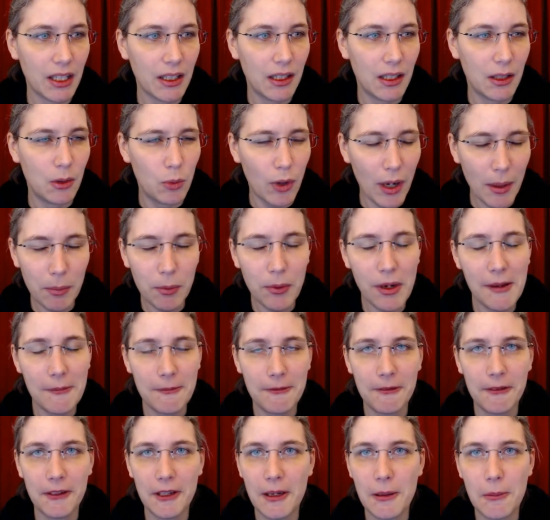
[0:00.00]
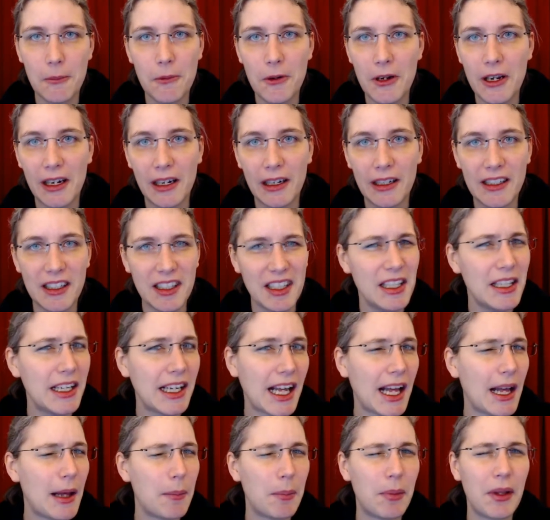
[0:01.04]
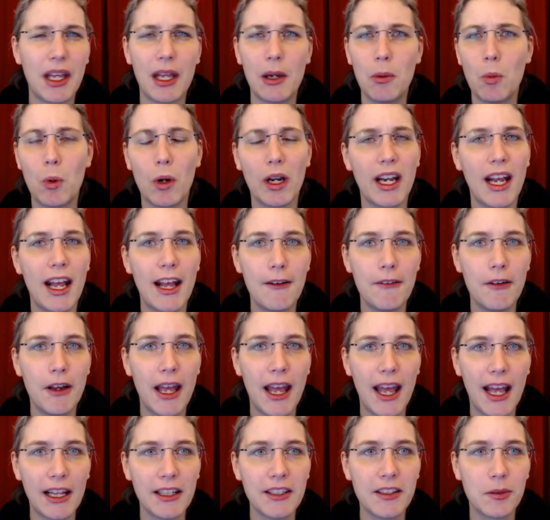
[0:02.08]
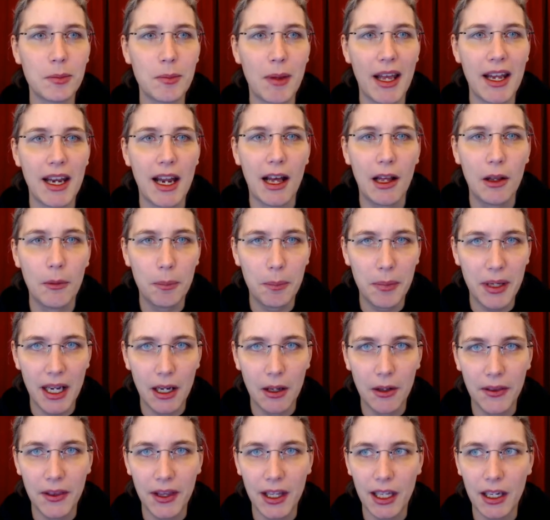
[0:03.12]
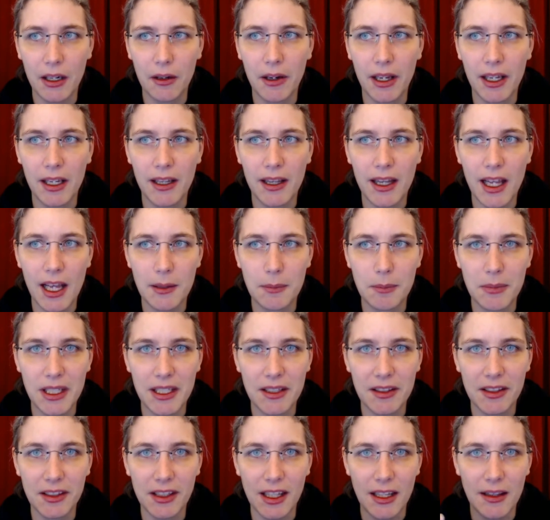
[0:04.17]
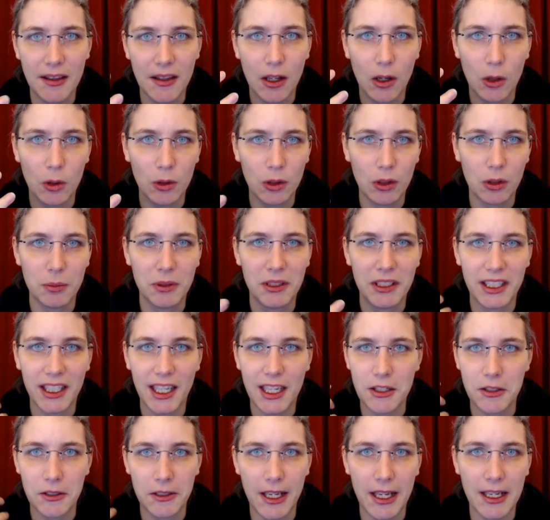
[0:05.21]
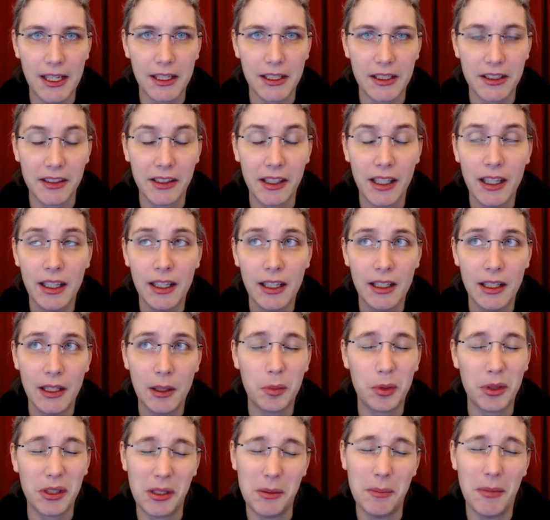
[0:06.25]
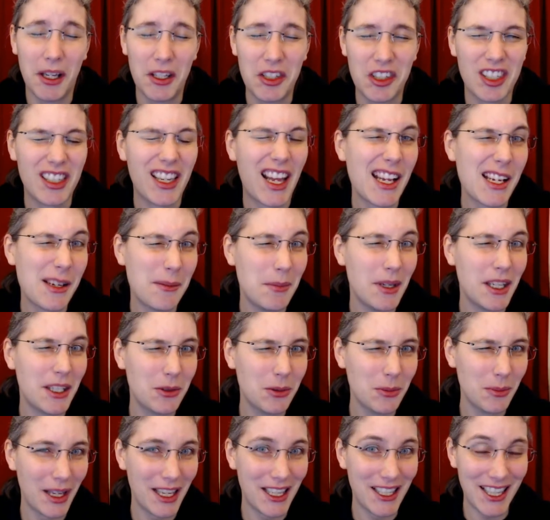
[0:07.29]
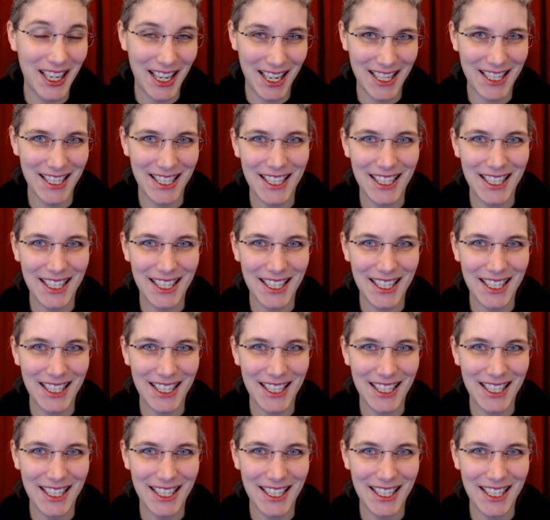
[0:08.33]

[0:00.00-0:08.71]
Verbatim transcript: RepRap firmware, teacup, and whatever else might out be out there. And that means that the whole communication layer is pretty much a nightmare to maintain.